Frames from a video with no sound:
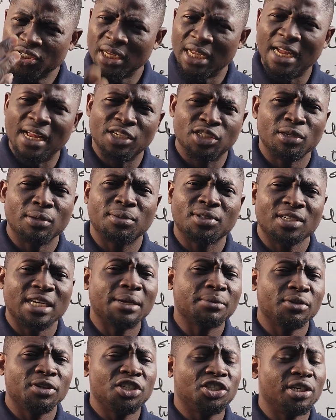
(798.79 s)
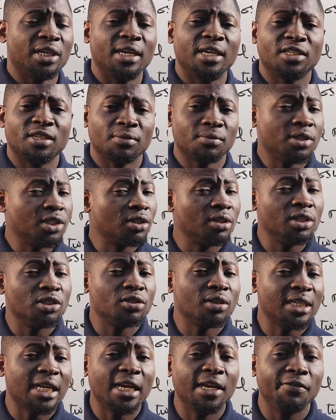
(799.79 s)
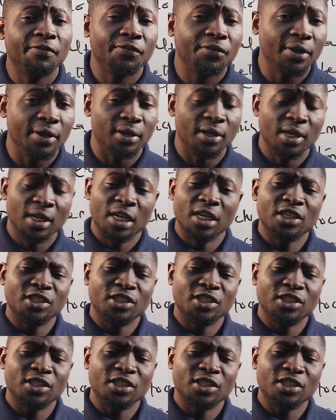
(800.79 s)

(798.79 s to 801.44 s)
Uh, subscribe to this channel. Subscription is totally free.